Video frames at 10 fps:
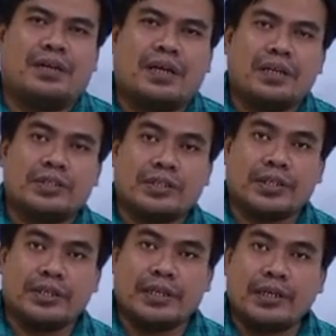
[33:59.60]
It's a
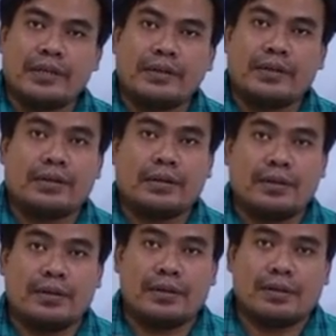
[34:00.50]
gear.
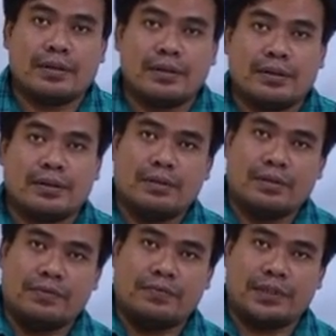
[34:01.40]

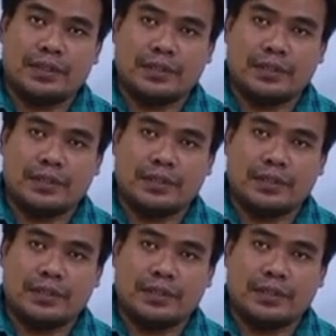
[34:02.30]
The first